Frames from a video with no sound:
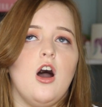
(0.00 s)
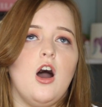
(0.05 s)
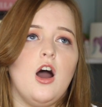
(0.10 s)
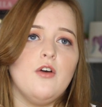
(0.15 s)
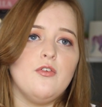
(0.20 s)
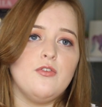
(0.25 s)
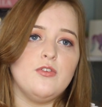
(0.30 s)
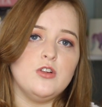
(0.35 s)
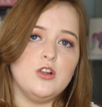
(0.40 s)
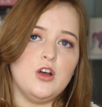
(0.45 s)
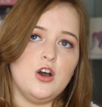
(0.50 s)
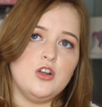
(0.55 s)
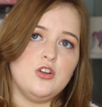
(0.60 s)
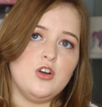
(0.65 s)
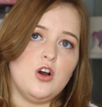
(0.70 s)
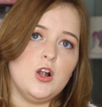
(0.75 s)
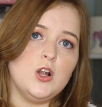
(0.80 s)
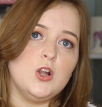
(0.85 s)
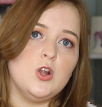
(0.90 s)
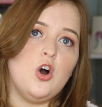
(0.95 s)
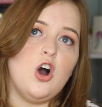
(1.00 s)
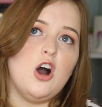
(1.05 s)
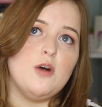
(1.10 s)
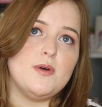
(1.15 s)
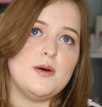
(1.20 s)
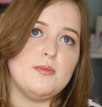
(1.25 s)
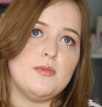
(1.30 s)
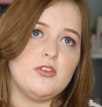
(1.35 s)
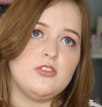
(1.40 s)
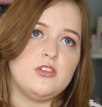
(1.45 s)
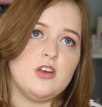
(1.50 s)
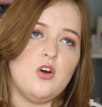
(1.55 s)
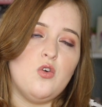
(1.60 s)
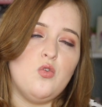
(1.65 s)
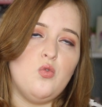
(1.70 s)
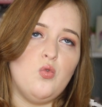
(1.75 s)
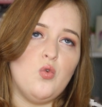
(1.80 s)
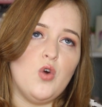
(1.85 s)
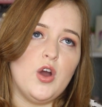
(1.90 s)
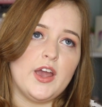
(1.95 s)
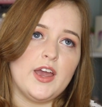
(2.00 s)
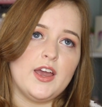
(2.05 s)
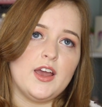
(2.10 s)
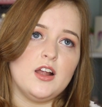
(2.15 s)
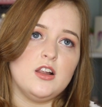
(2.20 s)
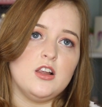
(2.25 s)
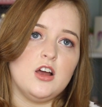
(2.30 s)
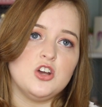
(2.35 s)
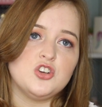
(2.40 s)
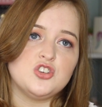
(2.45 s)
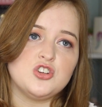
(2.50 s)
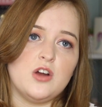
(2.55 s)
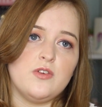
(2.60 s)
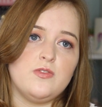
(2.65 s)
I've learned a lot about myself working at Lush.